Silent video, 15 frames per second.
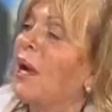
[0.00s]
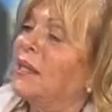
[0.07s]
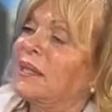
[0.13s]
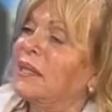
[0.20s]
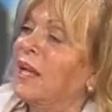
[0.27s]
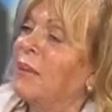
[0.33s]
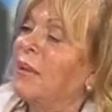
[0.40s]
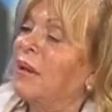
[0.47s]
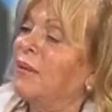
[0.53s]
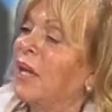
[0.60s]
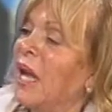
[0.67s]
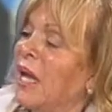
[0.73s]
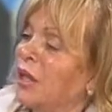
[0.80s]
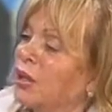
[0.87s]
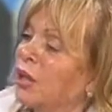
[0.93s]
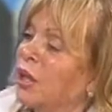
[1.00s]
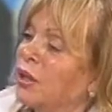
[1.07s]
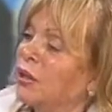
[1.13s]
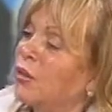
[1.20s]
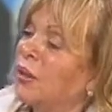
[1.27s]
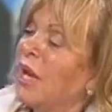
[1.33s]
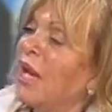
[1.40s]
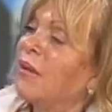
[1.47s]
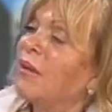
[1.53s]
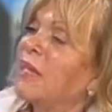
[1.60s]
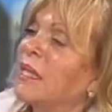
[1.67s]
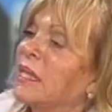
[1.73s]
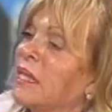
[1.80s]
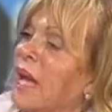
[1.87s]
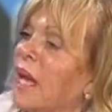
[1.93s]
price? I mean, should, what kind of a
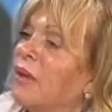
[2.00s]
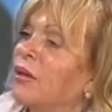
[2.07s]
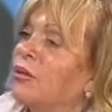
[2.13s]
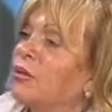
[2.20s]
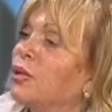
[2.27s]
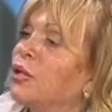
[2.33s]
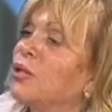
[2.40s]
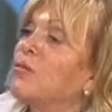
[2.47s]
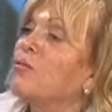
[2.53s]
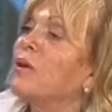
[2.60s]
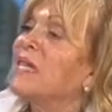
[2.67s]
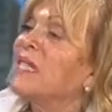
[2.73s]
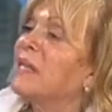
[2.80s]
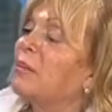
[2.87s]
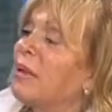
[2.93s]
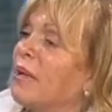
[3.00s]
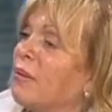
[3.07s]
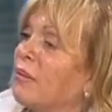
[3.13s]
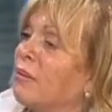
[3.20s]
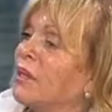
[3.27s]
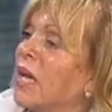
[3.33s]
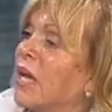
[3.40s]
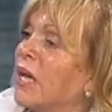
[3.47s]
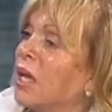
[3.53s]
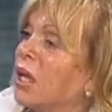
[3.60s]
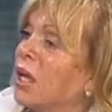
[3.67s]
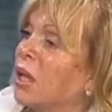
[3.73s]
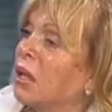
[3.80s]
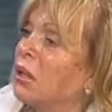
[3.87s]
discount should you reasonably take?